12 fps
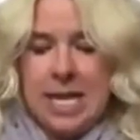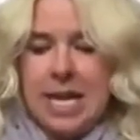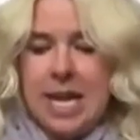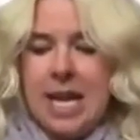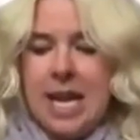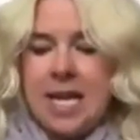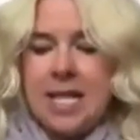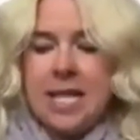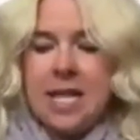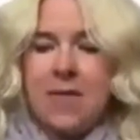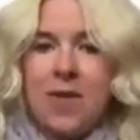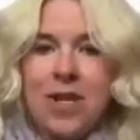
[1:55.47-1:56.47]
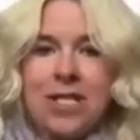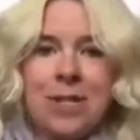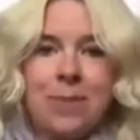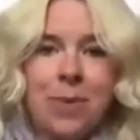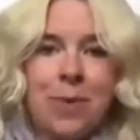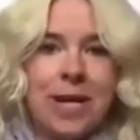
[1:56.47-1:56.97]
And then I've got a
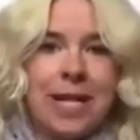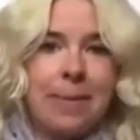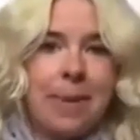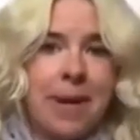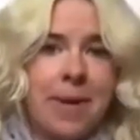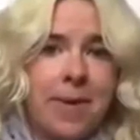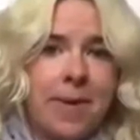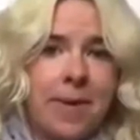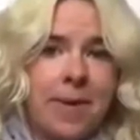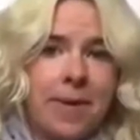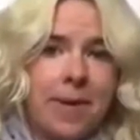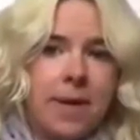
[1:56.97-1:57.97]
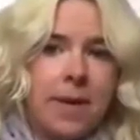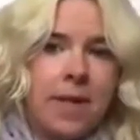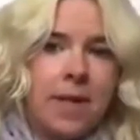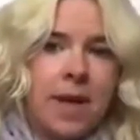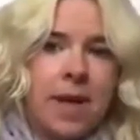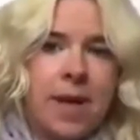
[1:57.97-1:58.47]
simple clipper
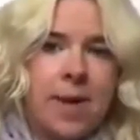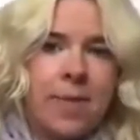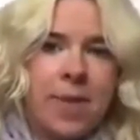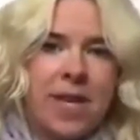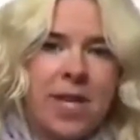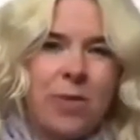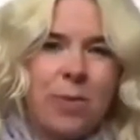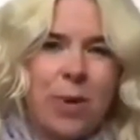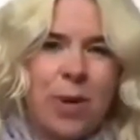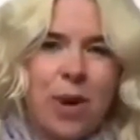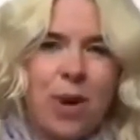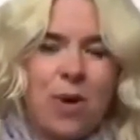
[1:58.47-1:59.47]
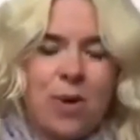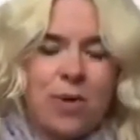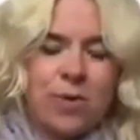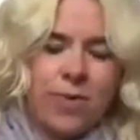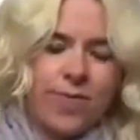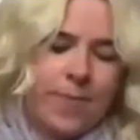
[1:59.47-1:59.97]
that you would put
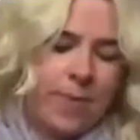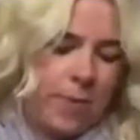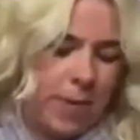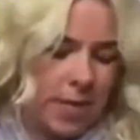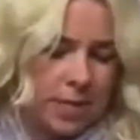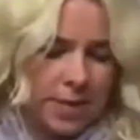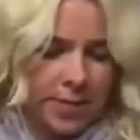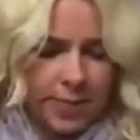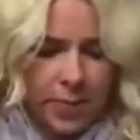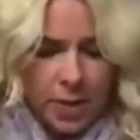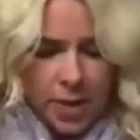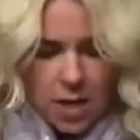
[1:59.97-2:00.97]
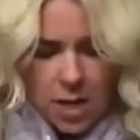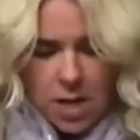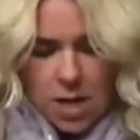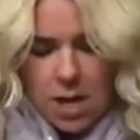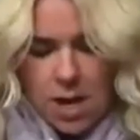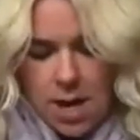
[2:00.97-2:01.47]
on, let me put this down,
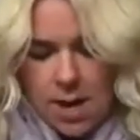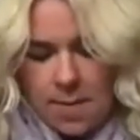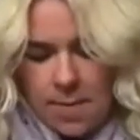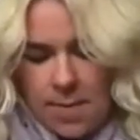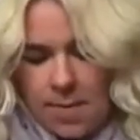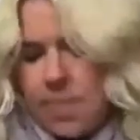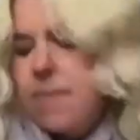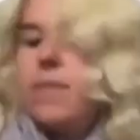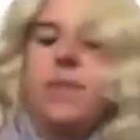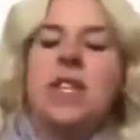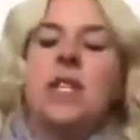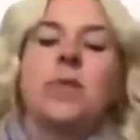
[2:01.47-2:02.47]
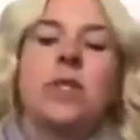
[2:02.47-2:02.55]
that you would